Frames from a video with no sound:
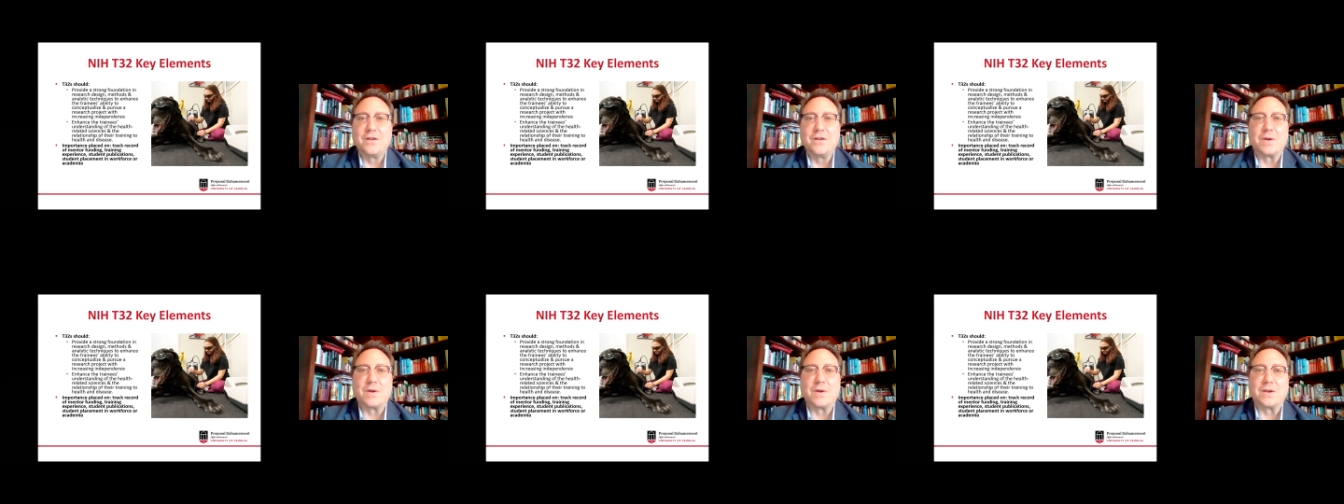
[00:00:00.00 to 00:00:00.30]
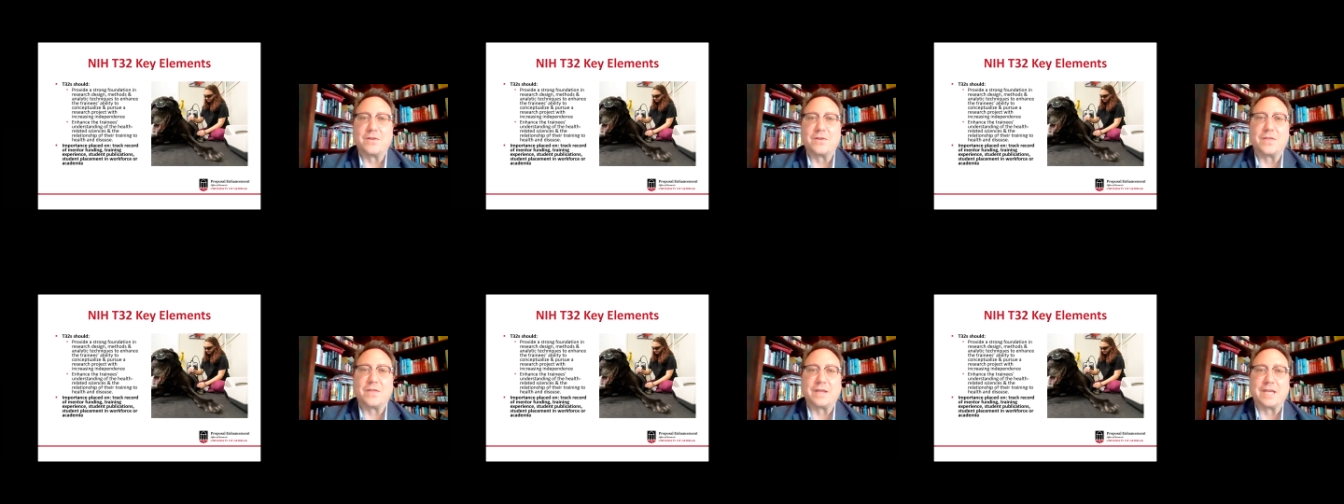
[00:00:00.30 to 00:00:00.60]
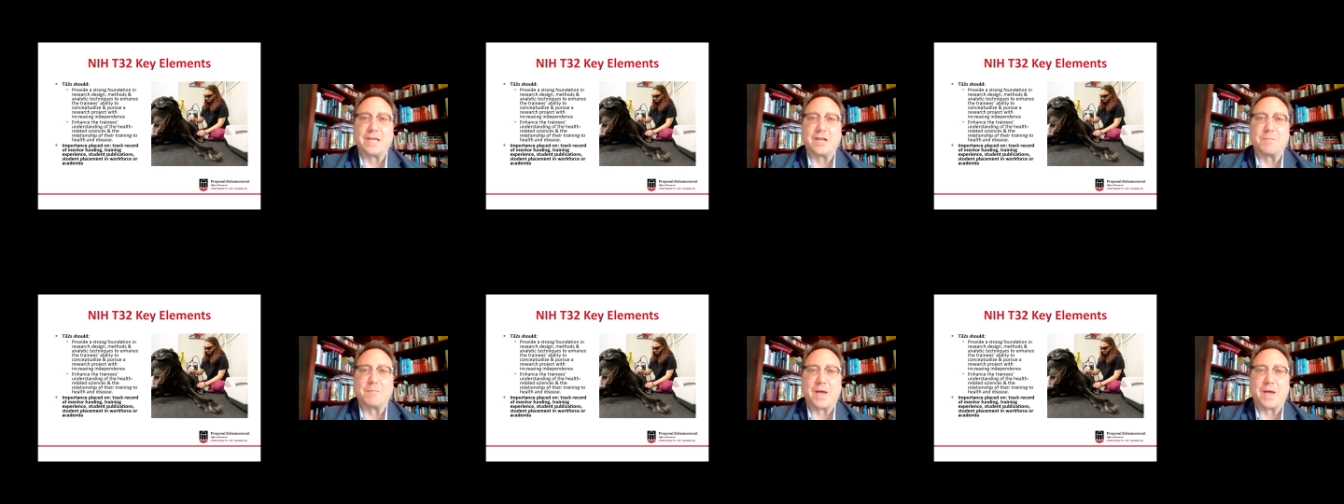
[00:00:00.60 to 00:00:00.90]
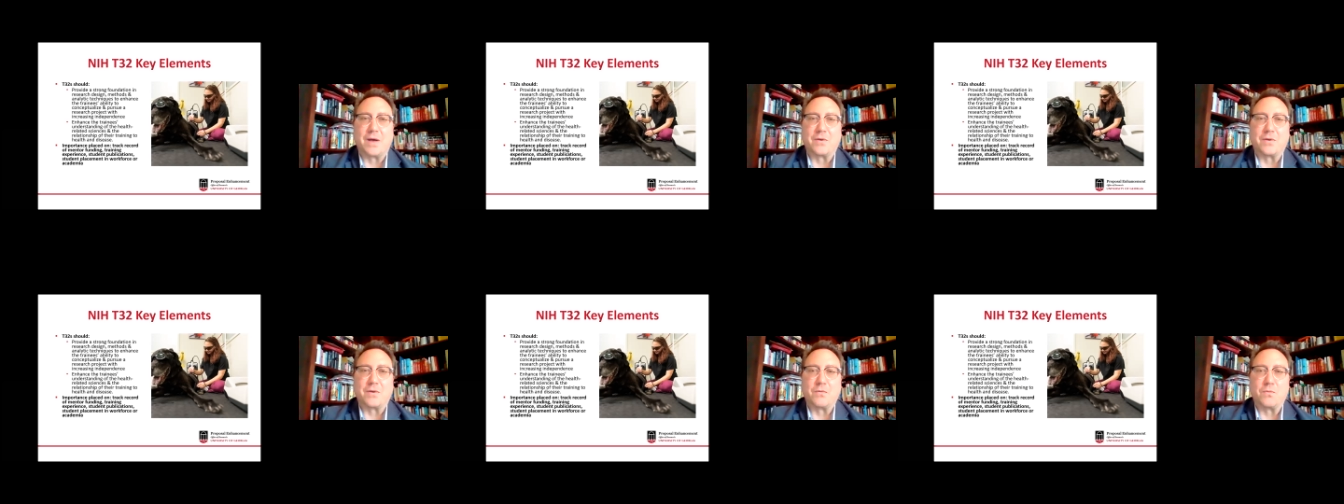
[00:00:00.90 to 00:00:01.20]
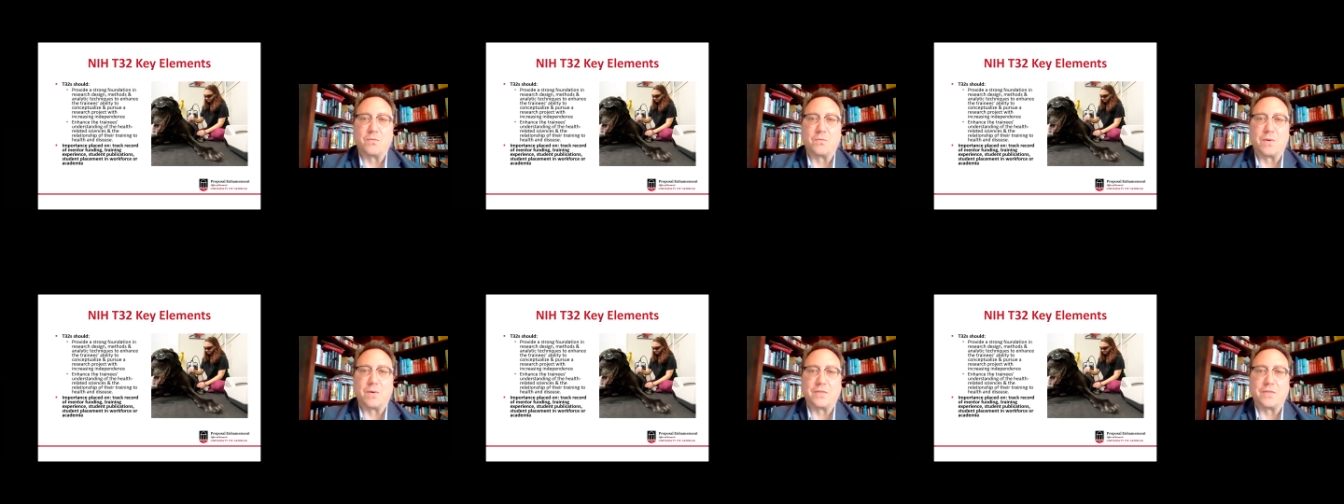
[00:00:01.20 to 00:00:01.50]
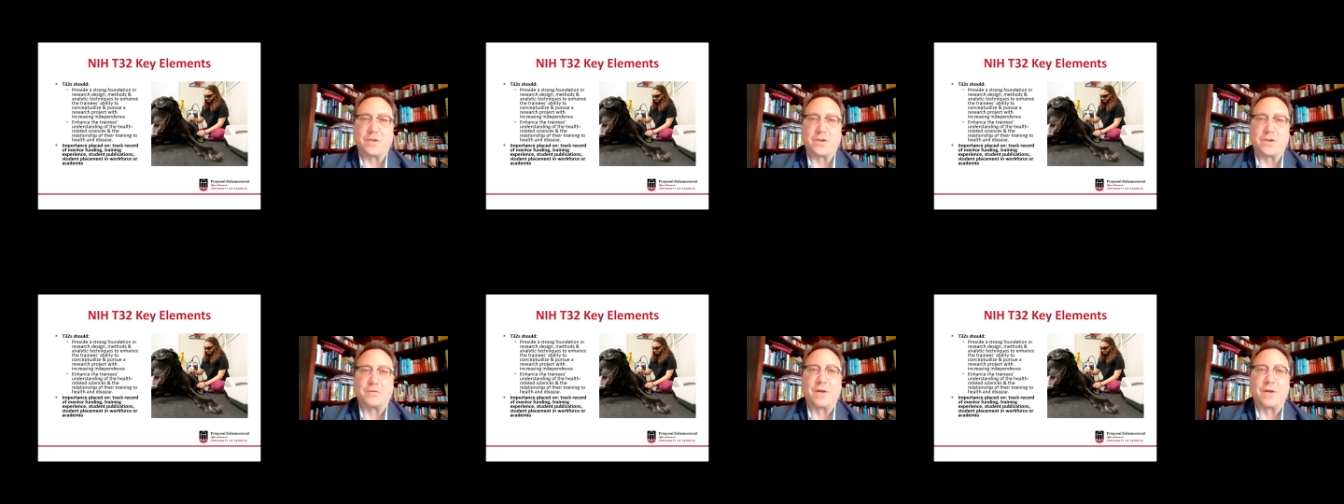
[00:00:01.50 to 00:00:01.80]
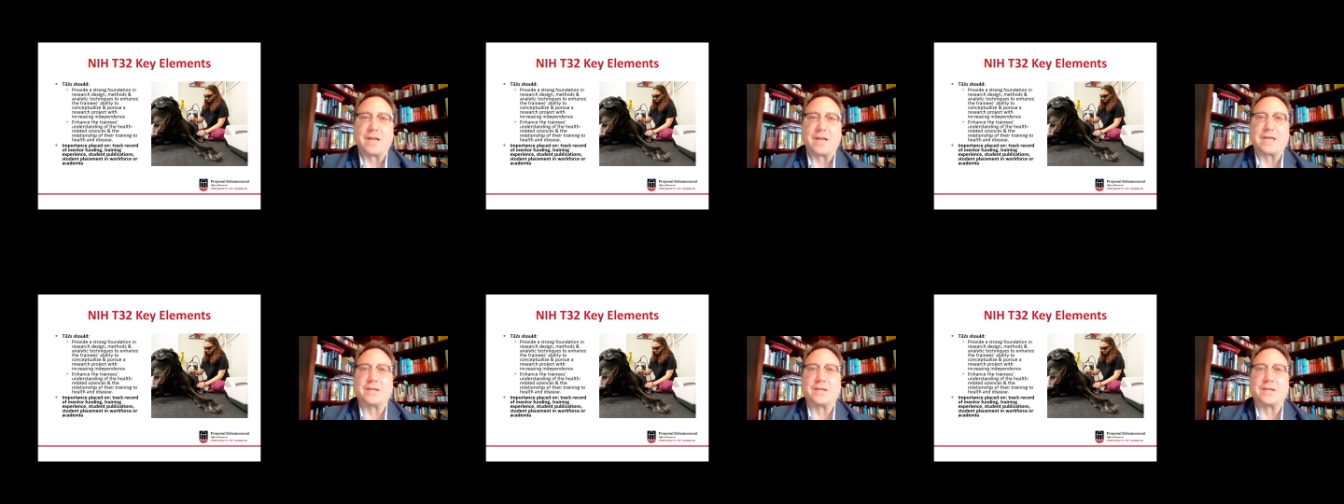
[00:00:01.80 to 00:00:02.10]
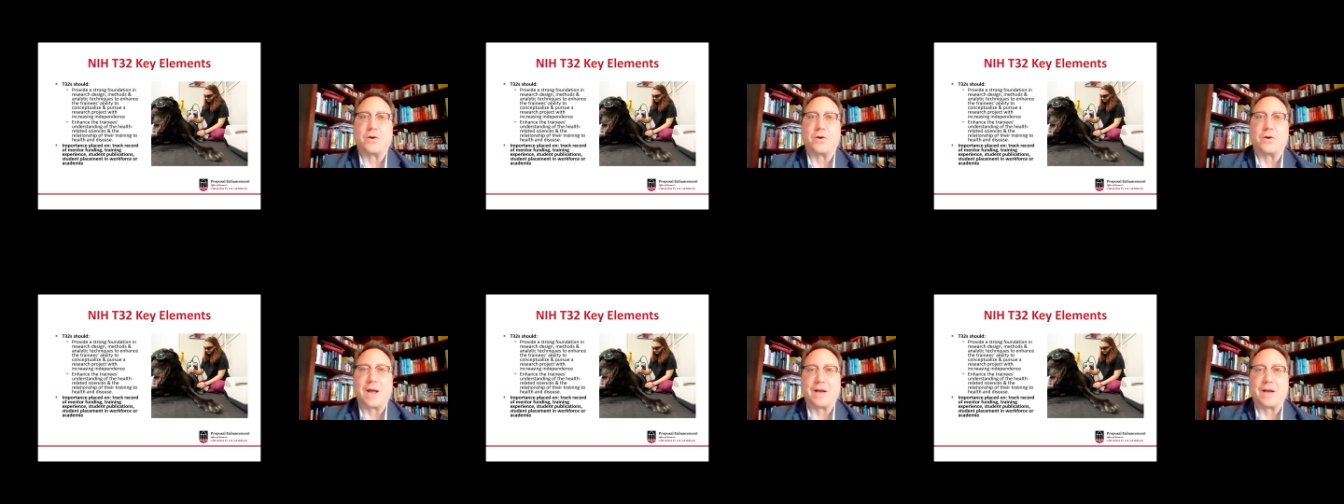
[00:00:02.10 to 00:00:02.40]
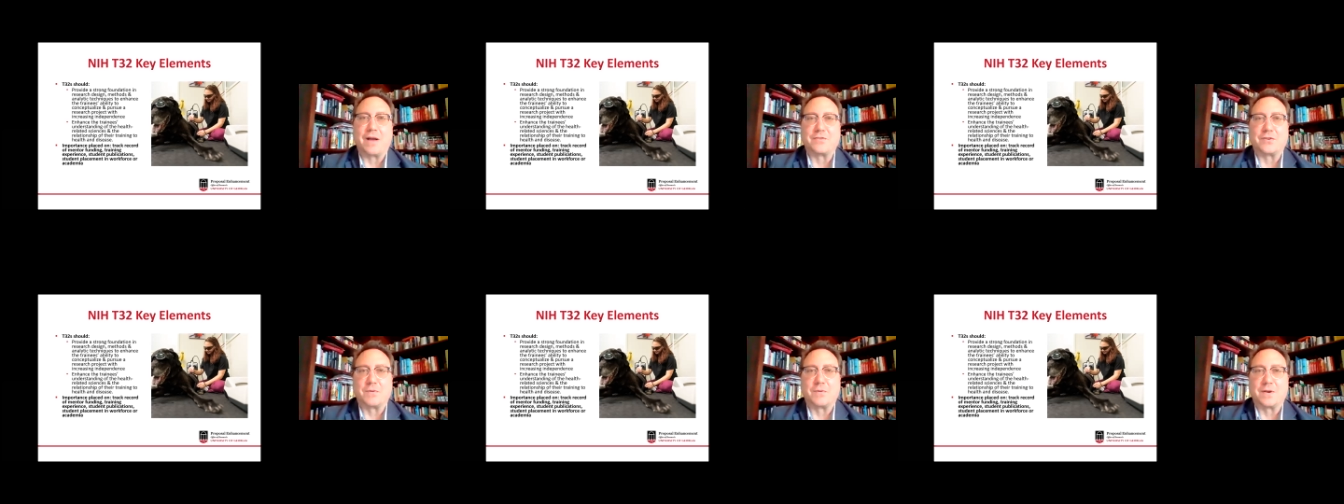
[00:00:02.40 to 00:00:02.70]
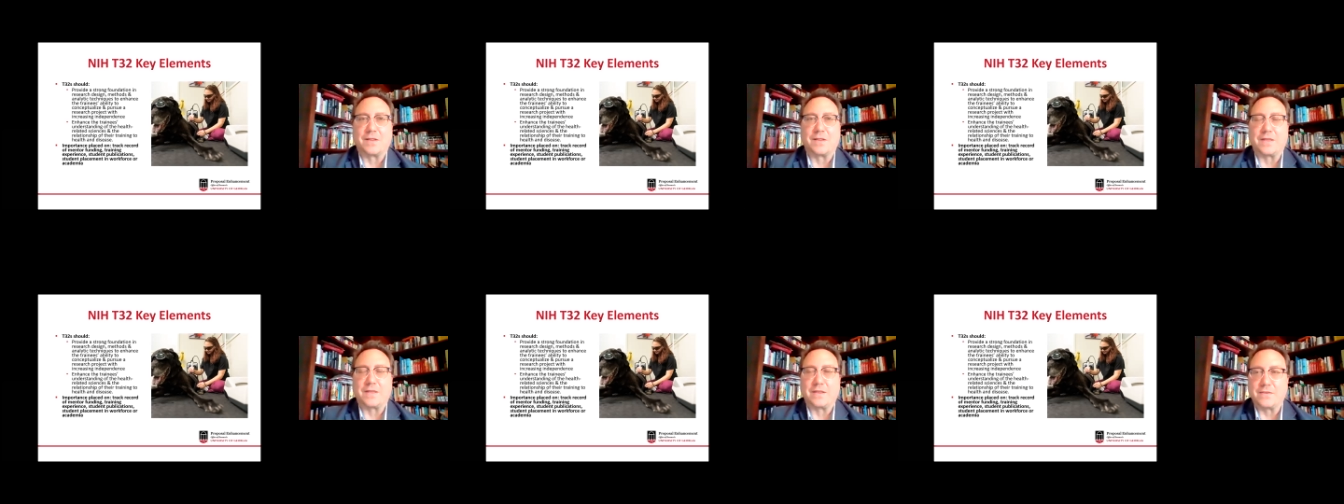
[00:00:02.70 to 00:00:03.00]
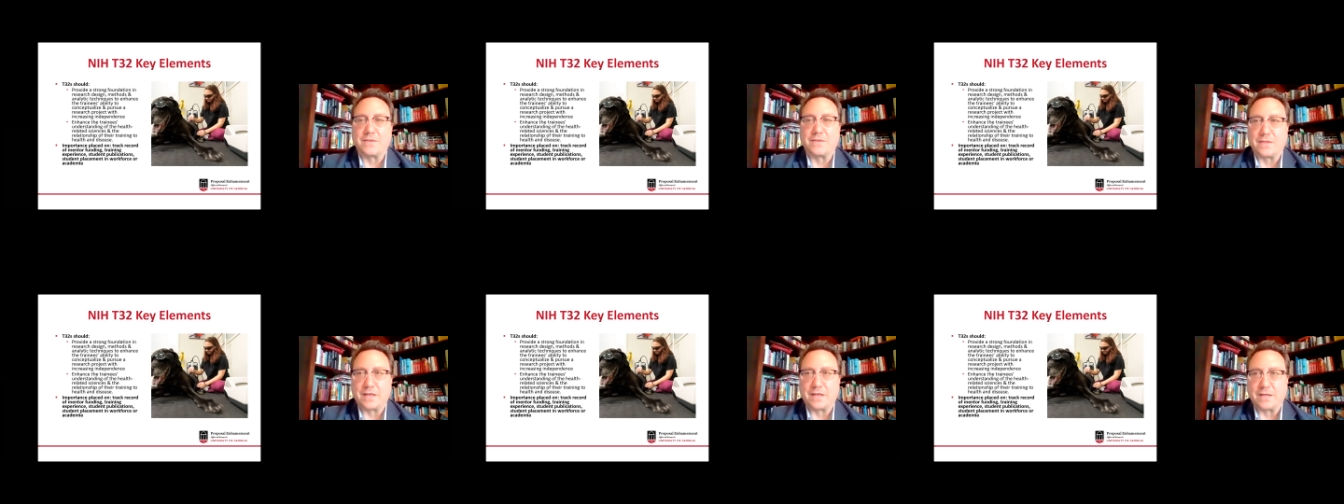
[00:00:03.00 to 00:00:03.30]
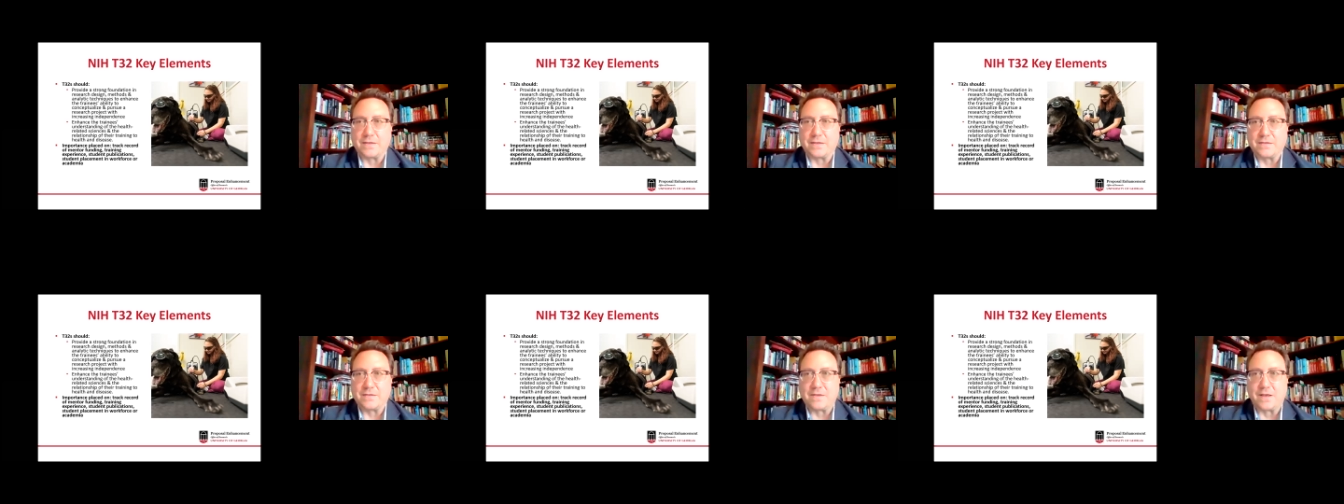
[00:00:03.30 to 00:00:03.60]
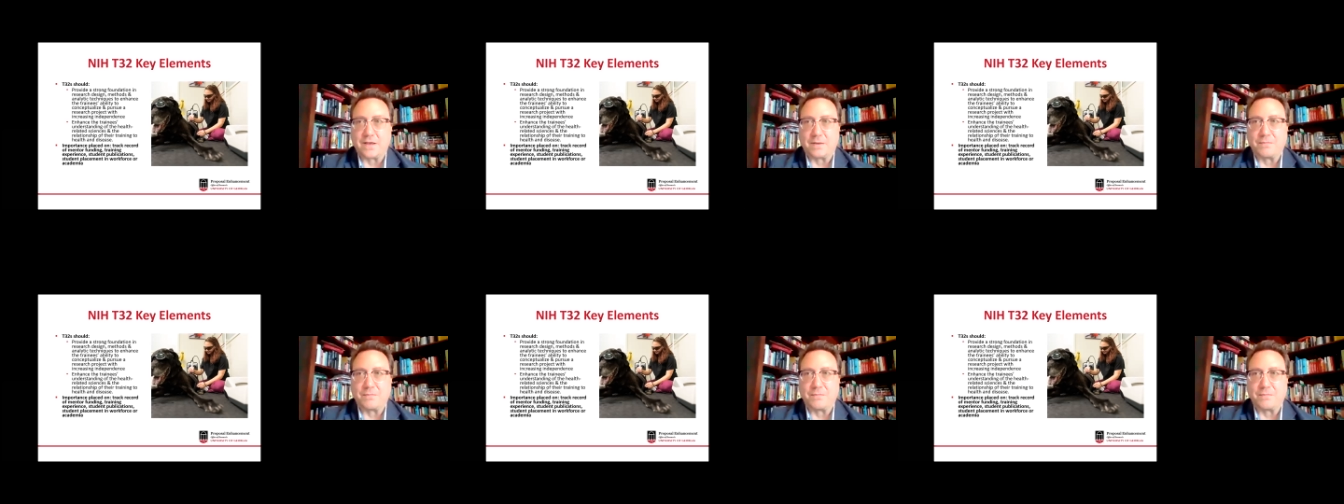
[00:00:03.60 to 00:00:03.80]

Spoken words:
when you're thinking about whether you're ready to go after one of these things.